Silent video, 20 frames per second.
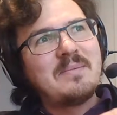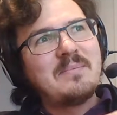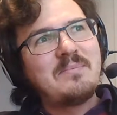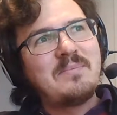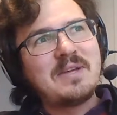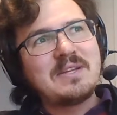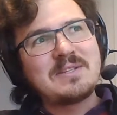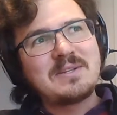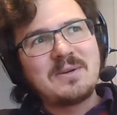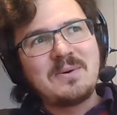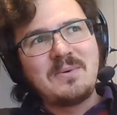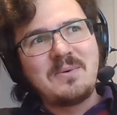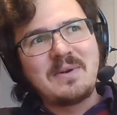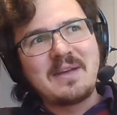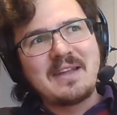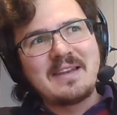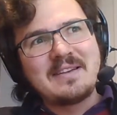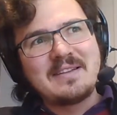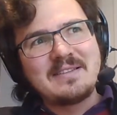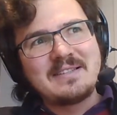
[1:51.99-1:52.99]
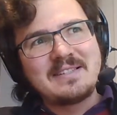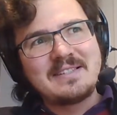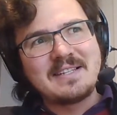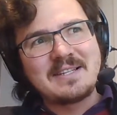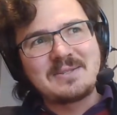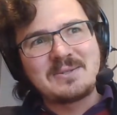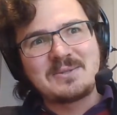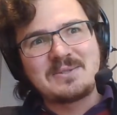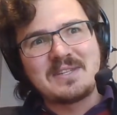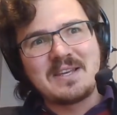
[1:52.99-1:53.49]
Bitcoin
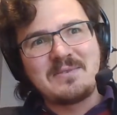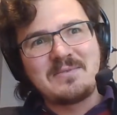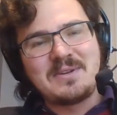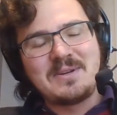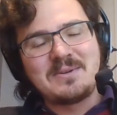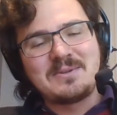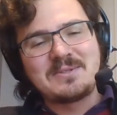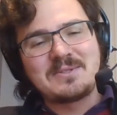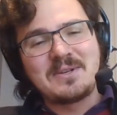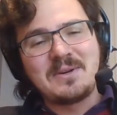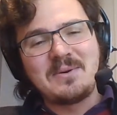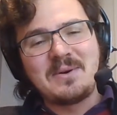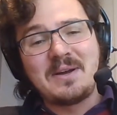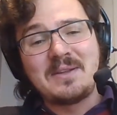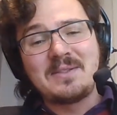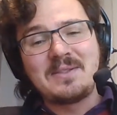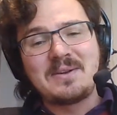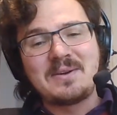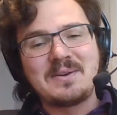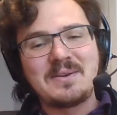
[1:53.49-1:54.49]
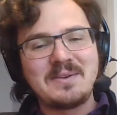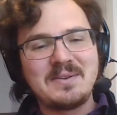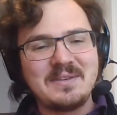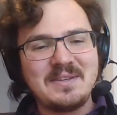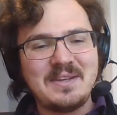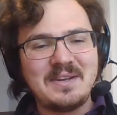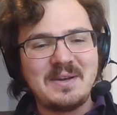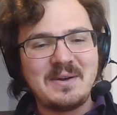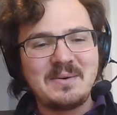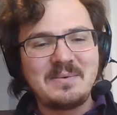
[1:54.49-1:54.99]
six or seven years ago on their
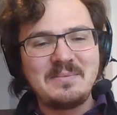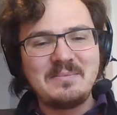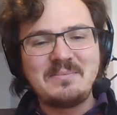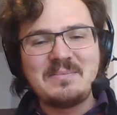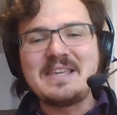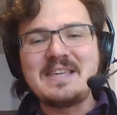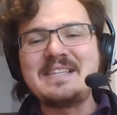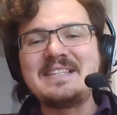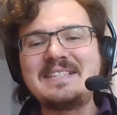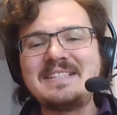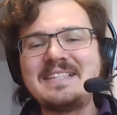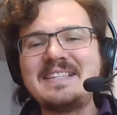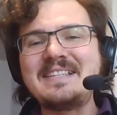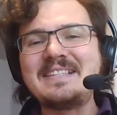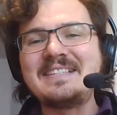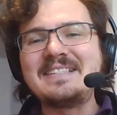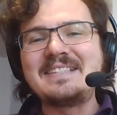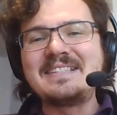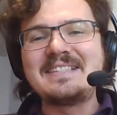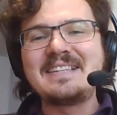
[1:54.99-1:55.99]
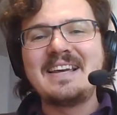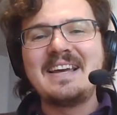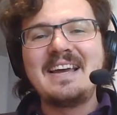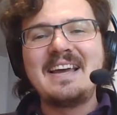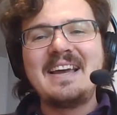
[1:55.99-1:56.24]
you know PCs